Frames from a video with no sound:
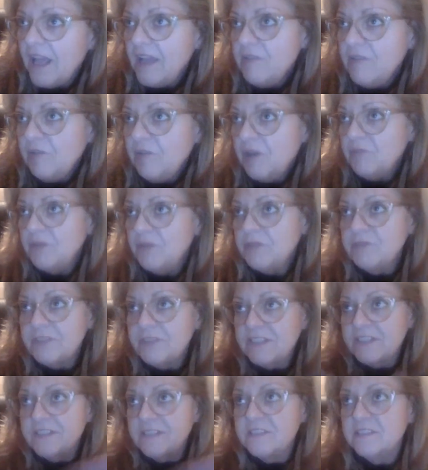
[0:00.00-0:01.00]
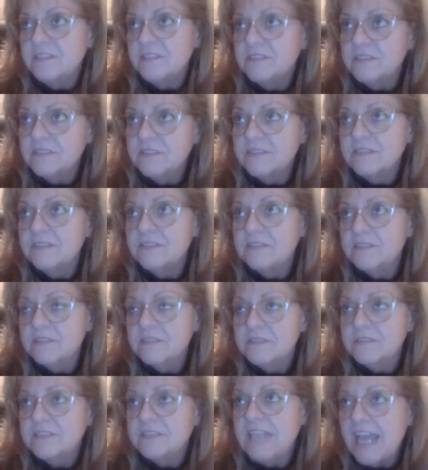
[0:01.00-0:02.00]
I want one with a
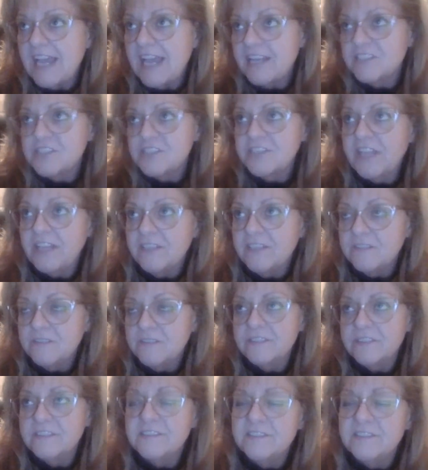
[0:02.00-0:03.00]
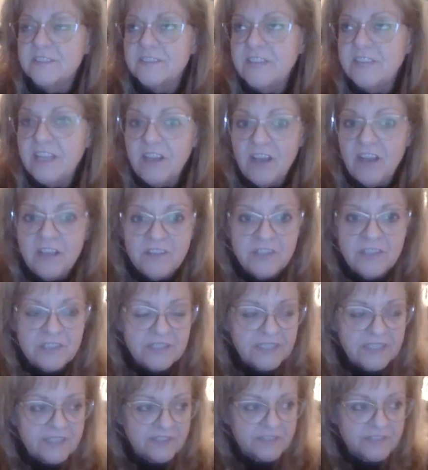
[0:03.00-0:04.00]
dash that they all
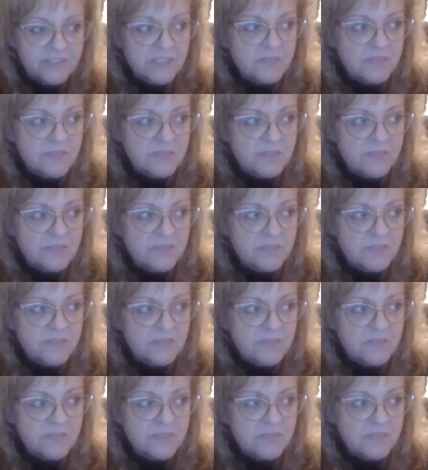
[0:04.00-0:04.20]
look like they're